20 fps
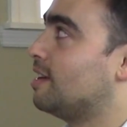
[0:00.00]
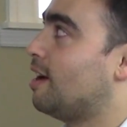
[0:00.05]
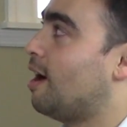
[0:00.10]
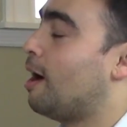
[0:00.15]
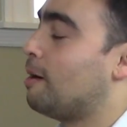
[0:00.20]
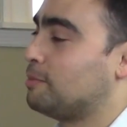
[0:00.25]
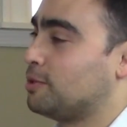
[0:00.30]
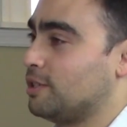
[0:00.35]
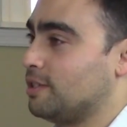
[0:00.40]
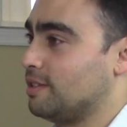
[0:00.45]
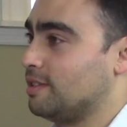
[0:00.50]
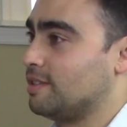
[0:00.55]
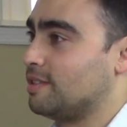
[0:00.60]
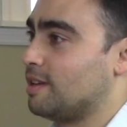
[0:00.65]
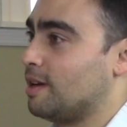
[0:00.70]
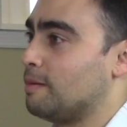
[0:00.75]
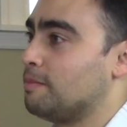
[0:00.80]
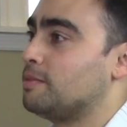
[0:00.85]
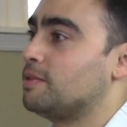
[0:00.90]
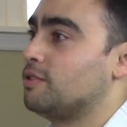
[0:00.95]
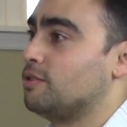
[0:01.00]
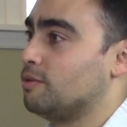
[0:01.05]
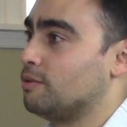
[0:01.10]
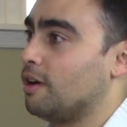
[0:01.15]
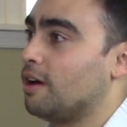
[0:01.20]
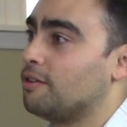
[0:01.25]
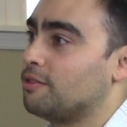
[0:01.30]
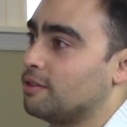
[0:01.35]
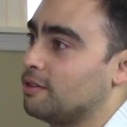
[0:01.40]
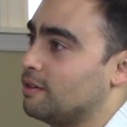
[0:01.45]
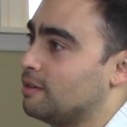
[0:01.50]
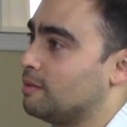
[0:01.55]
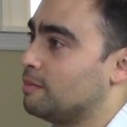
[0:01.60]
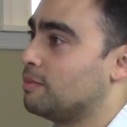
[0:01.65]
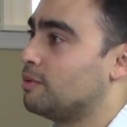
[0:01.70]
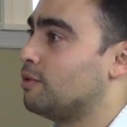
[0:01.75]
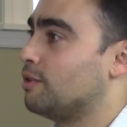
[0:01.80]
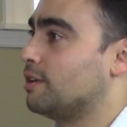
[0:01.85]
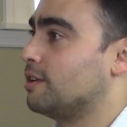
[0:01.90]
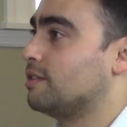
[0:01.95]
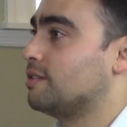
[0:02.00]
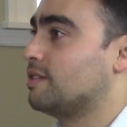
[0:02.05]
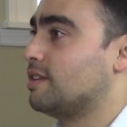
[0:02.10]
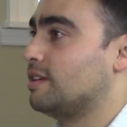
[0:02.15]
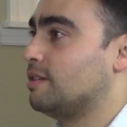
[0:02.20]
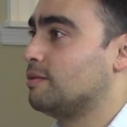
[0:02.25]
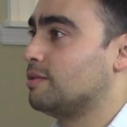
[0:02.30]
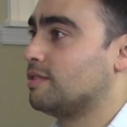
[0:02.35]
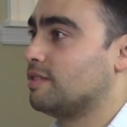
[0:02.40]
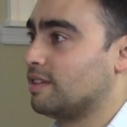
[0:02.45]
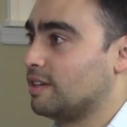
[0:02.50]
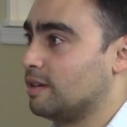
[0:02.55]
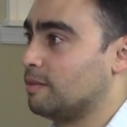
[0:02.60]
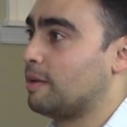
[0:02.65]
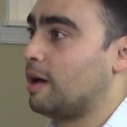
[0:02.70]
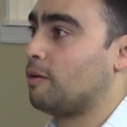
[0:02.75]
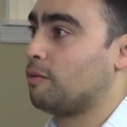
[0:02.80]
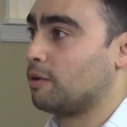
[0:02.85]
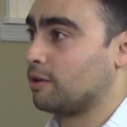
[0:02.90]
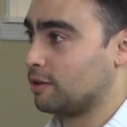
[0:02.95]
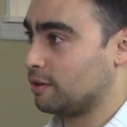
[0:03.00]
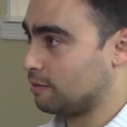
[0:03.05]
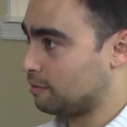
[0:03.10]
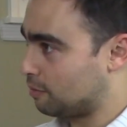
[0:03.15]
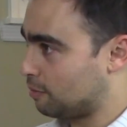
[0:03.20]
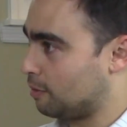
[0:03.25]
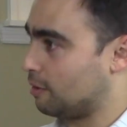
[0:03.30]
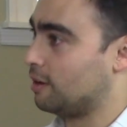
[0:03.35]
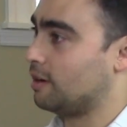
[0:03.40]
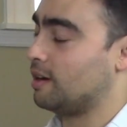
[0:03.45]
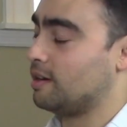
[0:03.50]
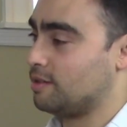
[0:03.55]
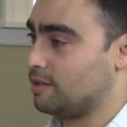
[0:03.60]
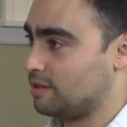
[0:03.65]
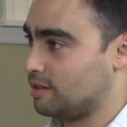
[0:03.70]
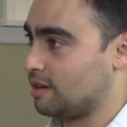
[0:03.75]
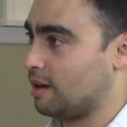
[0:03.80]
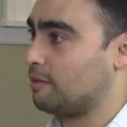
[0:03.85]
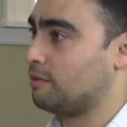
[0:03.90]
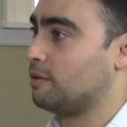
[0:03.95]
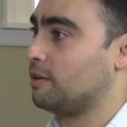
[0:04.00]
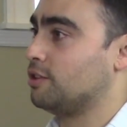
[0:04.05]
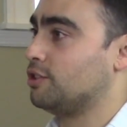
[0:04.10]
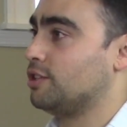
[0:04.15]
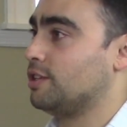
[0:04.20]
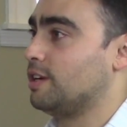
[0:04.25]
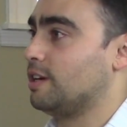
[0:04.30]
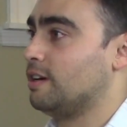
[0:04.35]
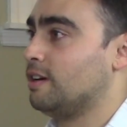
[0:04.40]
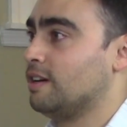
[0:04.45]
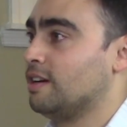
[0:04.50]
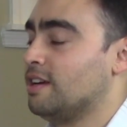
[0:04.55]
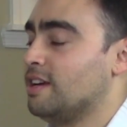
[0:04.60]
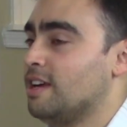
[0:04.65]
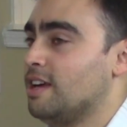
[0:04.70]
options up to other employers that he was thinking about working for as a software engineer.